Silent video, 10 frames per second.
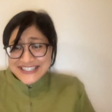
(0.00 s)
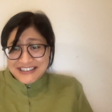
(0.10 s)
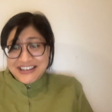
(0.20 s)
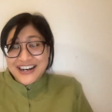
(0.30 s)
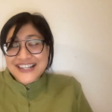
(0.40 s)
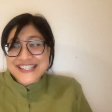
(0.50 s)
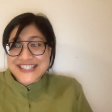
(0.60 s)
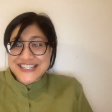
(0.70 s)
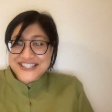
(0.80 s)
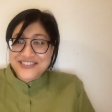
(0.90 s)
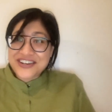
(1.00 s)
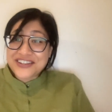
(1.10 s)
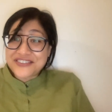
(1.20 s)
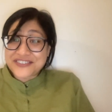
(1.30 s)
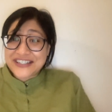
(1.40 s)
is a constant
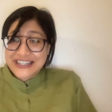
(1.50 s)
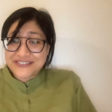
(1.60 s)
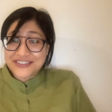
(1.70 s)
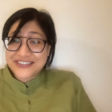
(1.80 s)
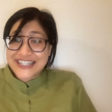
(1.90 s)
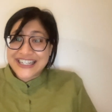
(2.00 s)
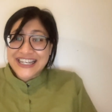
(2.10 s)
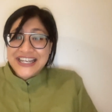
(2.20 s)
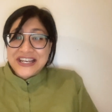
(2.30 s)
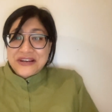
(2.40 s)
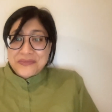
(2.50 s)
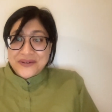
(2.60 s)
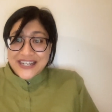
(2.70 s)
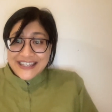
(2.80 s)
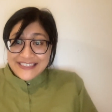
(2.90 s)
struggle for everyone,
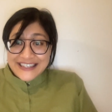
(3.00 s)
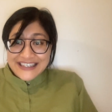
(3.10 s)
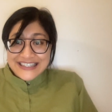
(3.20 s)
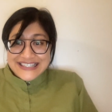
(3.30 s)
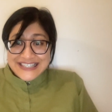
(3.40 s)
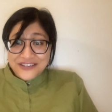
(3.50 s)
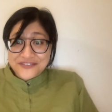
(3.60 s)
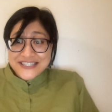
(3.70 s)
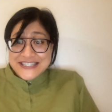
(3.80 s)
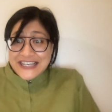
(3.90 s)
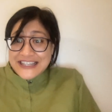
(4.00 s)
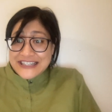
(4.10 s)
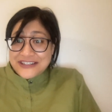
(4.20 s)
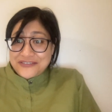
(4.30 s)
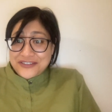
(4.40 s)
but I think it's safe to say
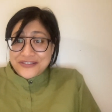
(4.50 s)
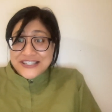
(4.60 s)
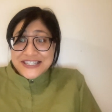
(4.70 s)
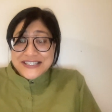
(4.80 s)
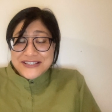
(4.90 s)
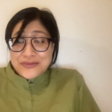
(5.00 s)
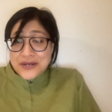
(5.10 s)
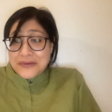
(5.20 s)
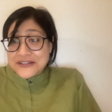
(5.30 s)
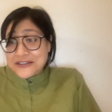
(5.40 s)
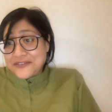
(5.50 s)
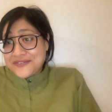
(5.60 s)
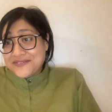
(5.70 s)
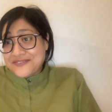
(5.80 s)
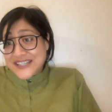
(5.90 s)
that if you're watching this, you probably
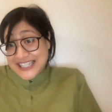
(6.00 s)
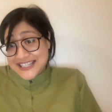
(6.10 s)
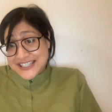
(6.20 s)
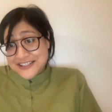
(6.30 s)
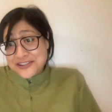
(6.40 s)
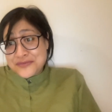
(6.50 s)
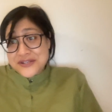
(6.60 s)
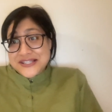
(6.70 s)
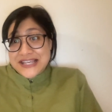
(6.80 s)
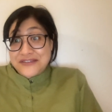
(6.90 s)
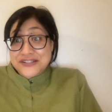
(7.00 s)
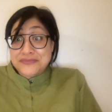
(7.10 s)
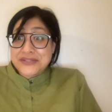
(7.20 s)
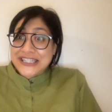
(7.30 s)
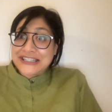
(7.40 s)
don't think that humans have
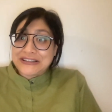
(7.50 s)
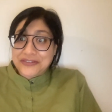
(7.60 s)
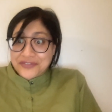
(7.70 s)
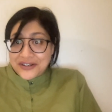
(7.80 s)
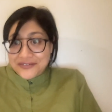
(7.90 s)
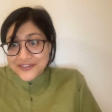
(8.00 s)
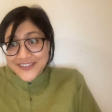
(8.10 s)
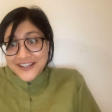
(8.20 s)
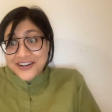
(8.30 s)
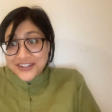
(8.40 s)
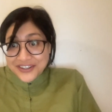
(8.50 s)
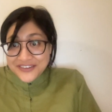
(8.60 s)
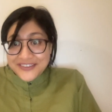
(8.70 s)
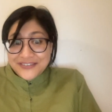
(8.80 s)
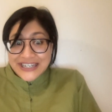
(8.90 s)
dominion over everything on
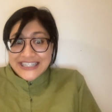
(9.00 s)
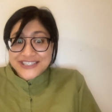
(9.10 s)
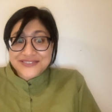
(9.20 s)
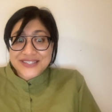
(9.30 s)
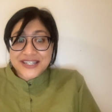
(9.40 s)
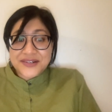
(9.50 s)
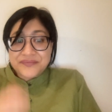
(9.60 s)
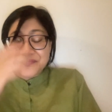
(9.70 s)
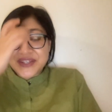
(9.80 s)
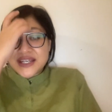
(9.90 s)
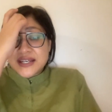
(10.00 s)
Earth, right? Um,